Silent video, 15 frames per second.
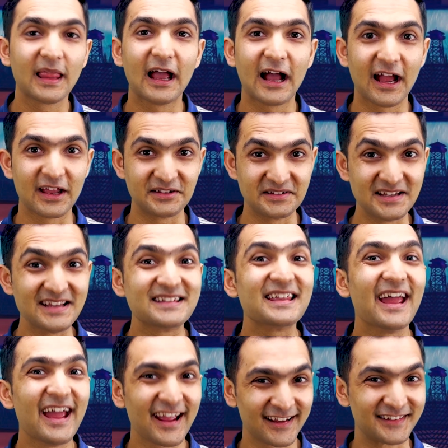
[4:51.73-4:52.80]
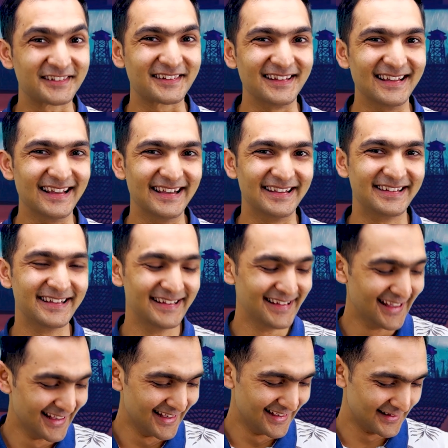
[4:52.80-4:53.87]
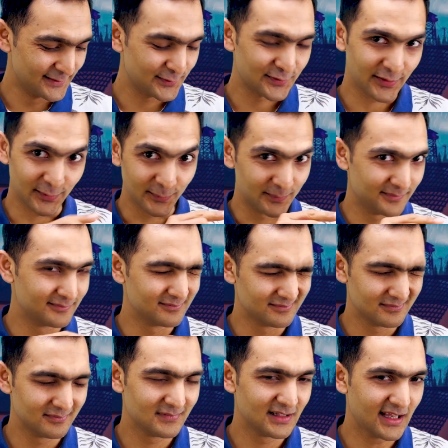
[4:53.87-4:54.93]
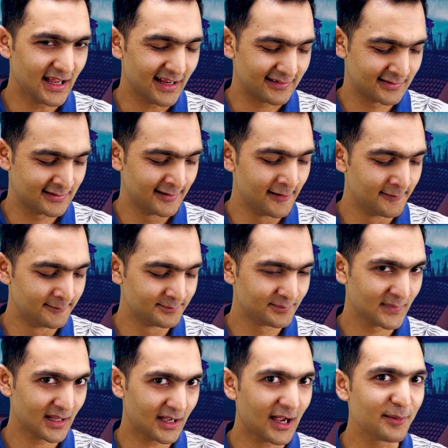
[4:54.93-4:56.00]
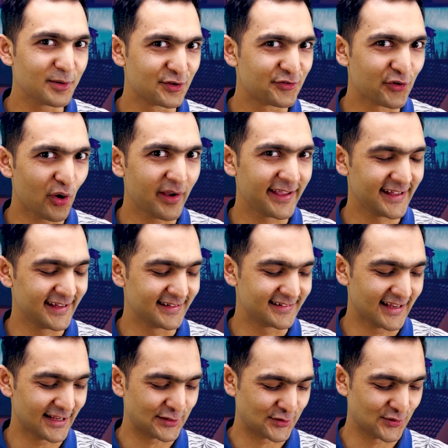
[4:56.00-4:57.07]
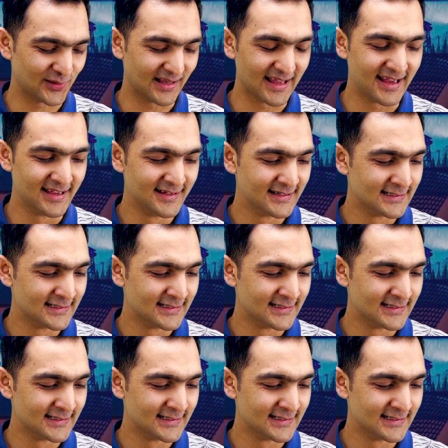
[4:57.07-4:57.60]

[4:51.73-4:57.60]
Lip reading: I did excellent. So next, I'm enjoying it actually.